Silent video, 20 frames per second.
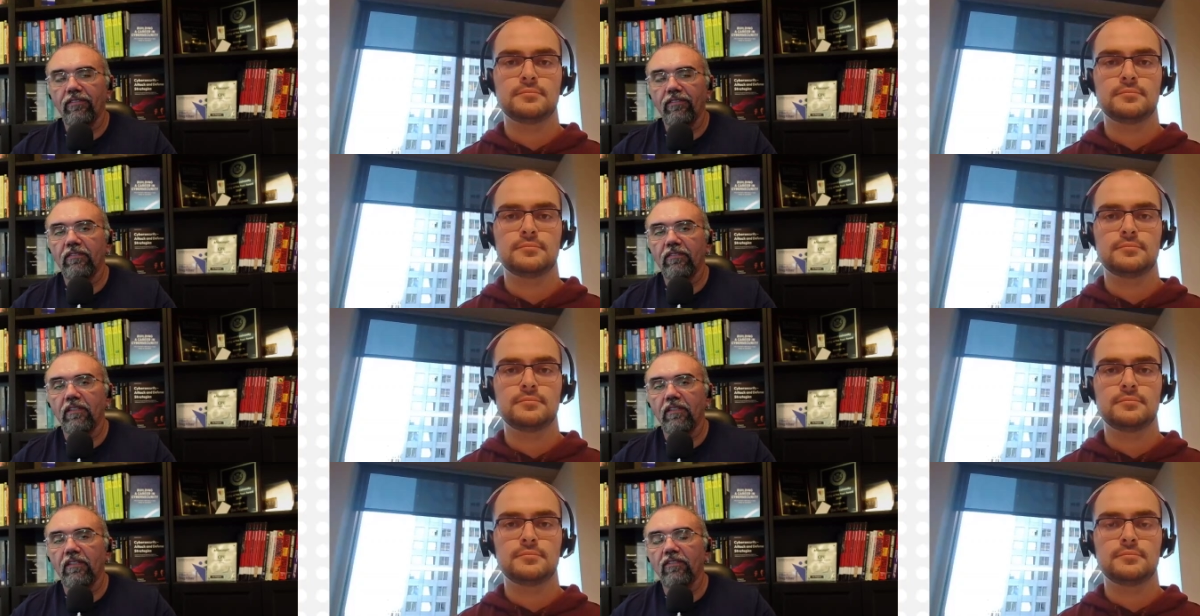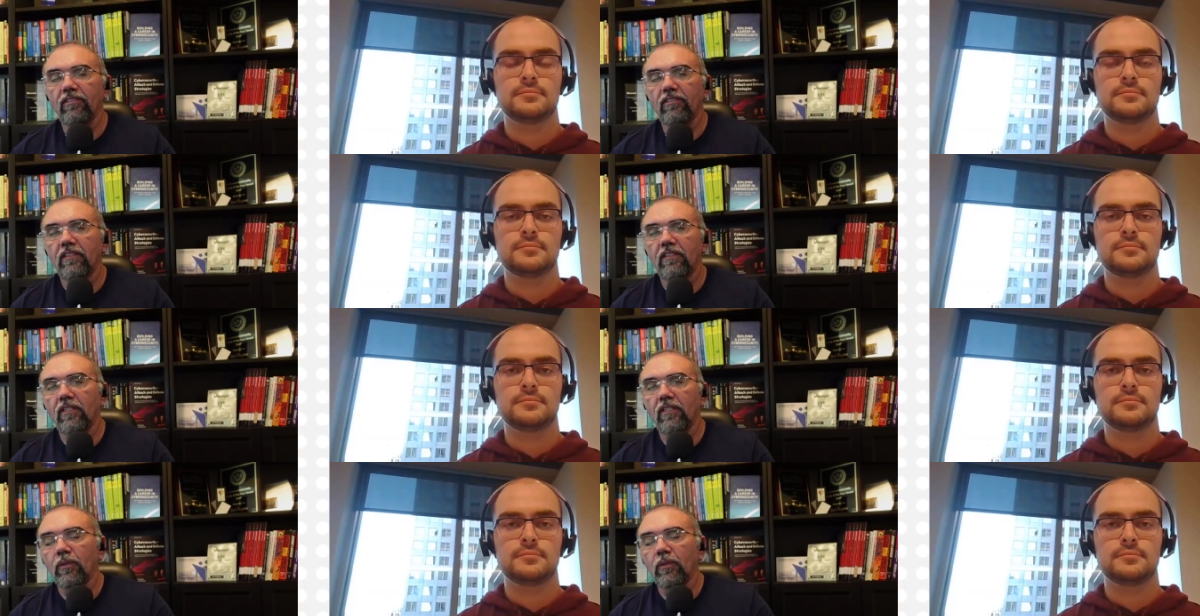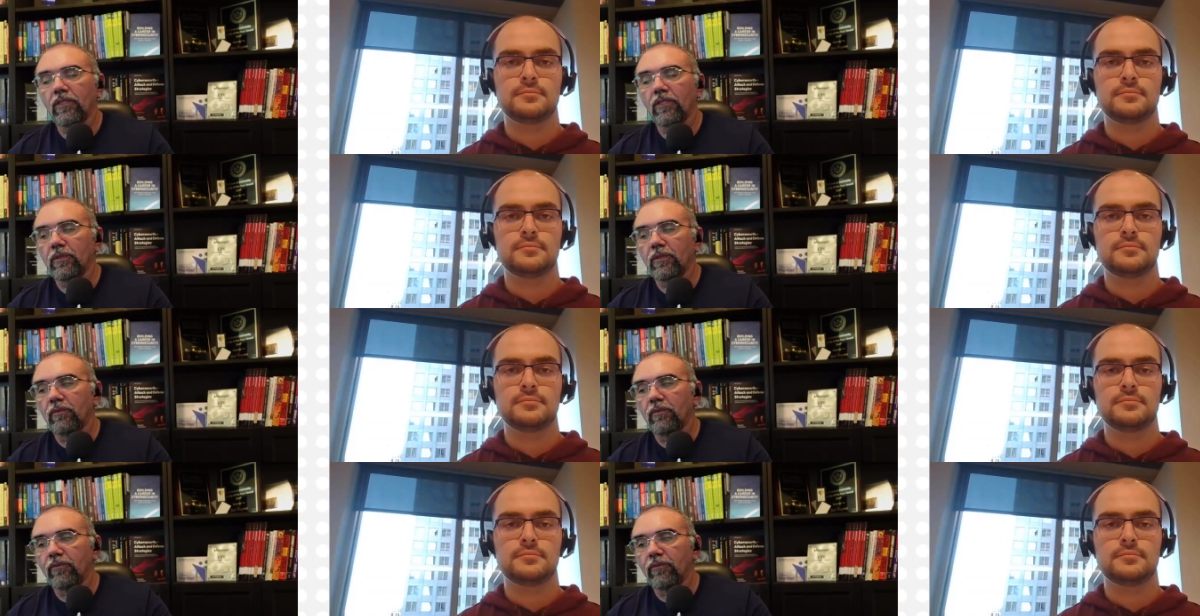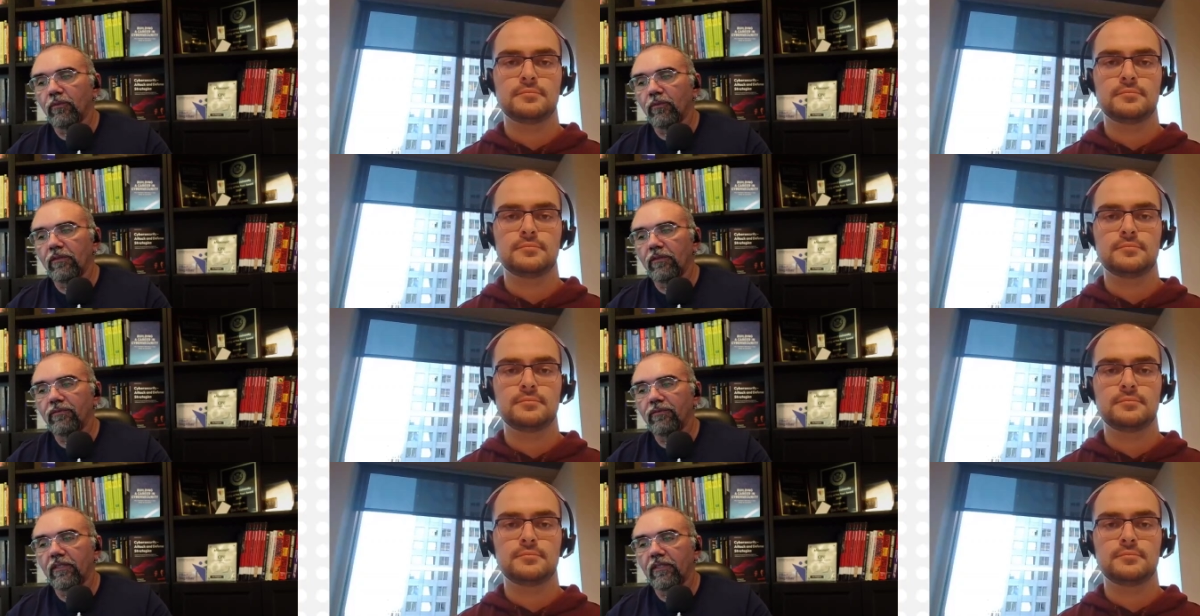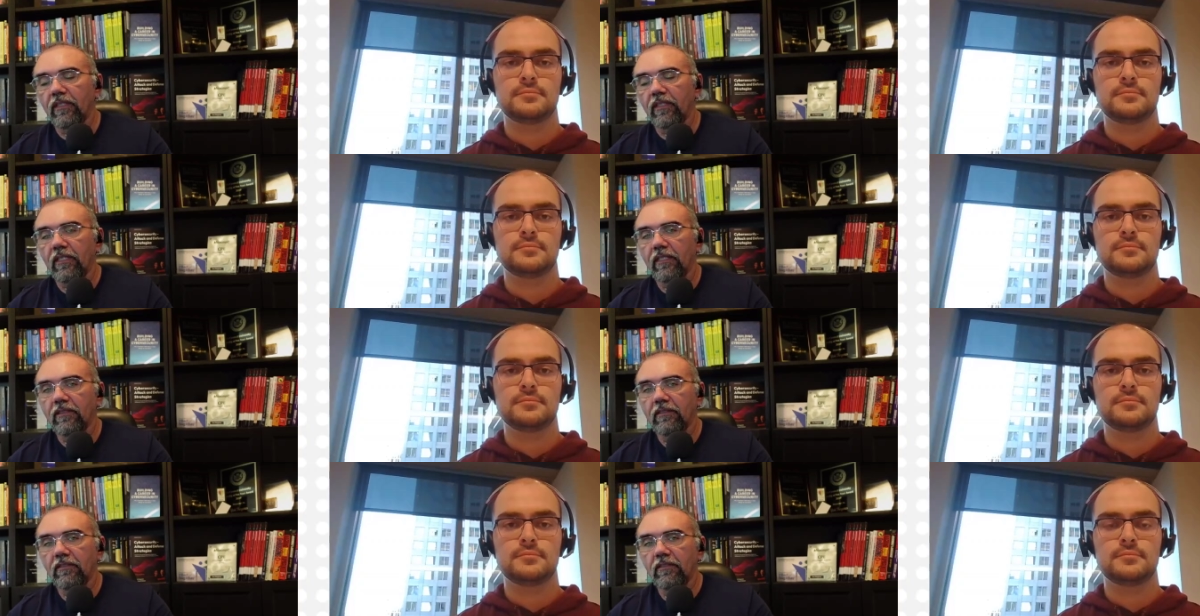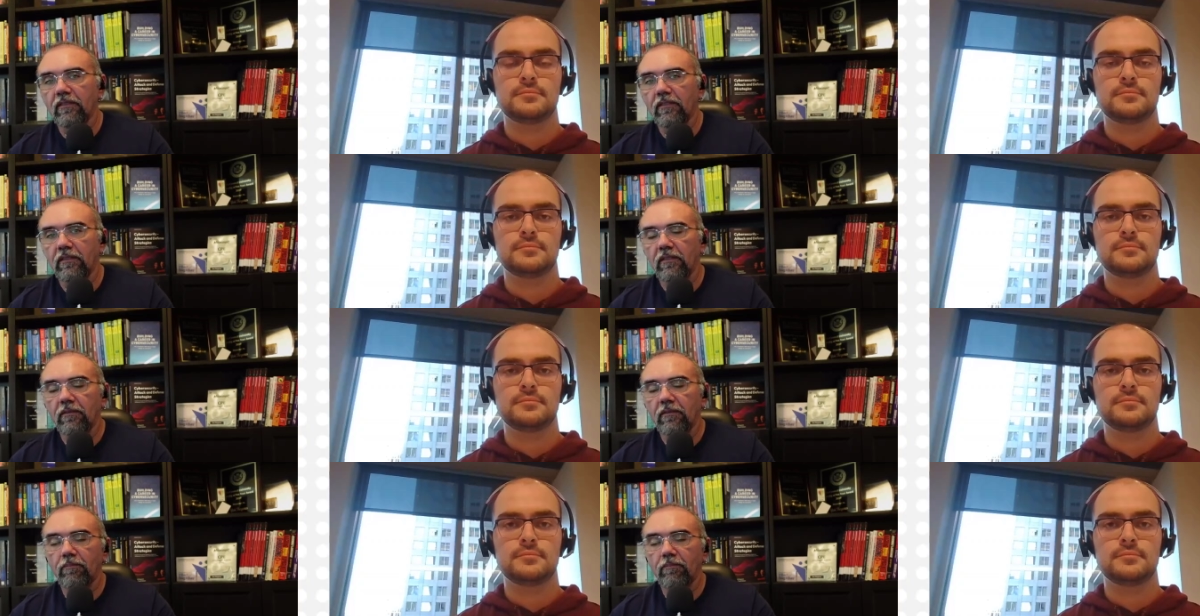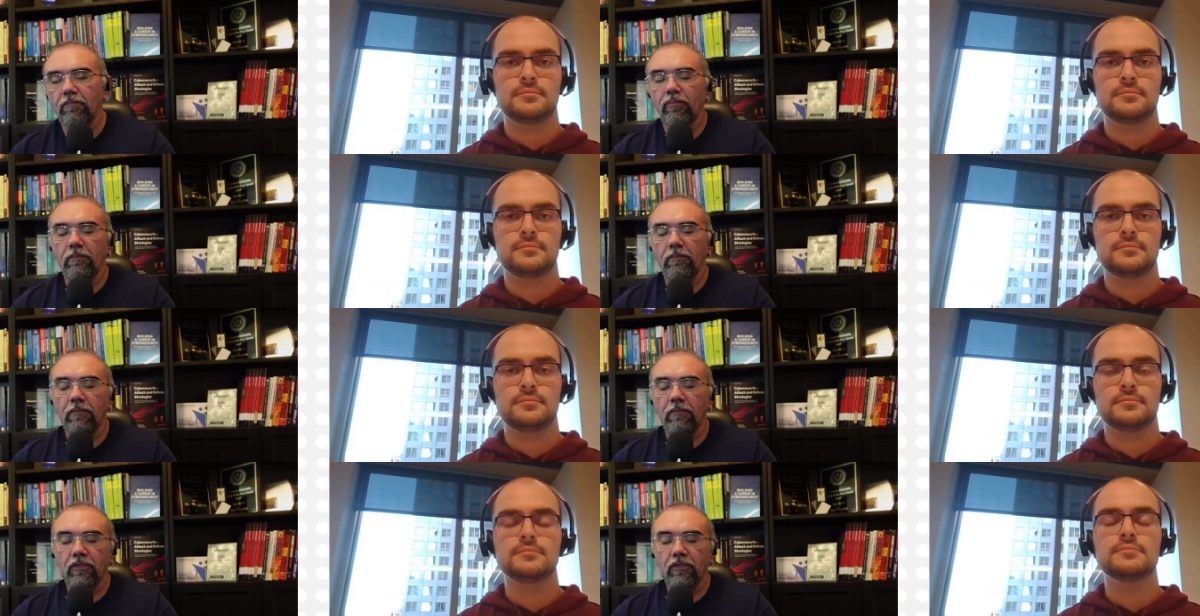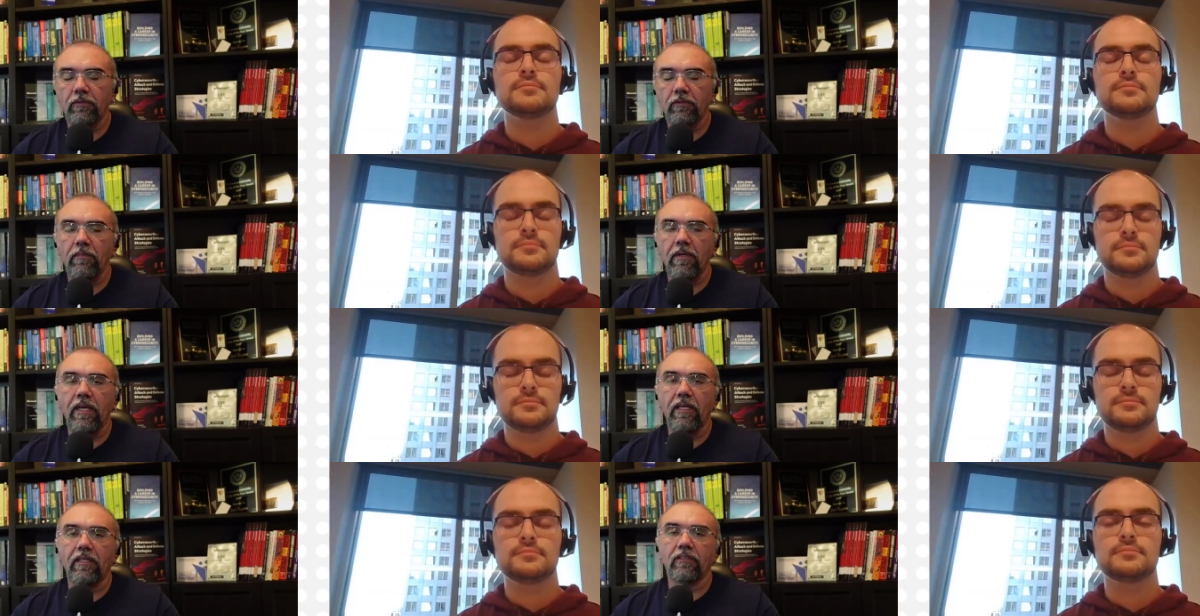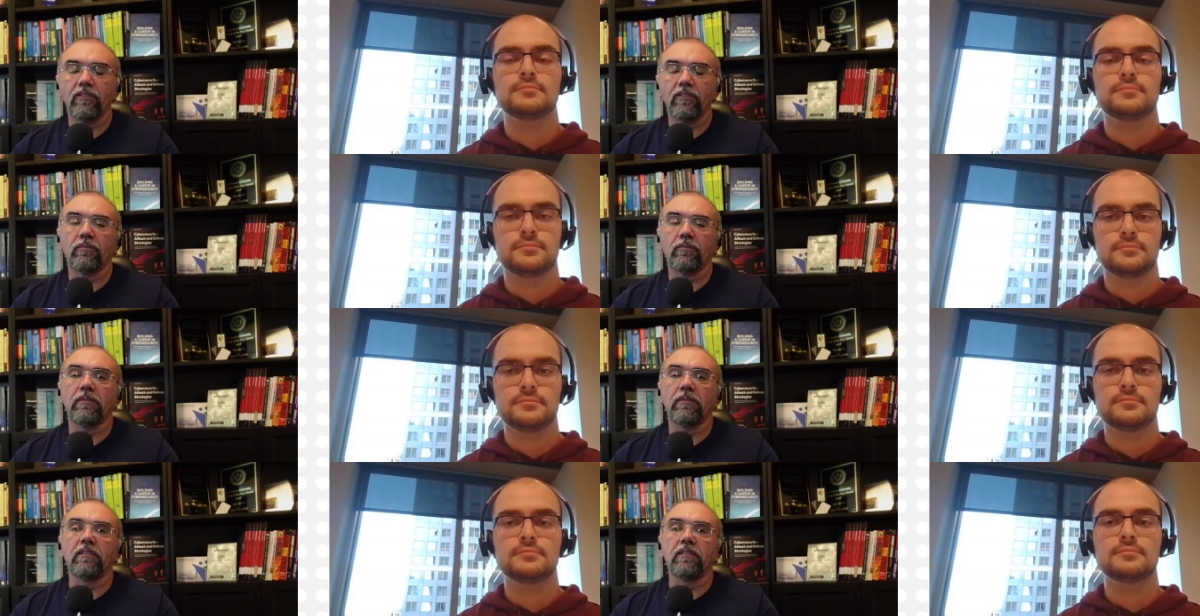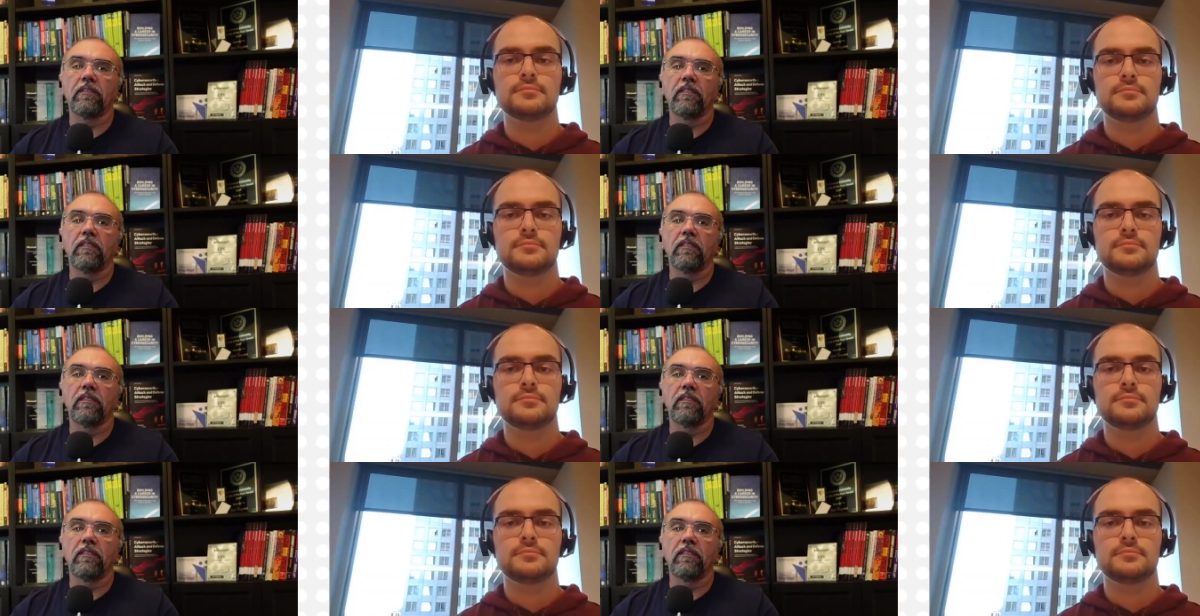Speaker 1: this integration with uh, Entra permission management.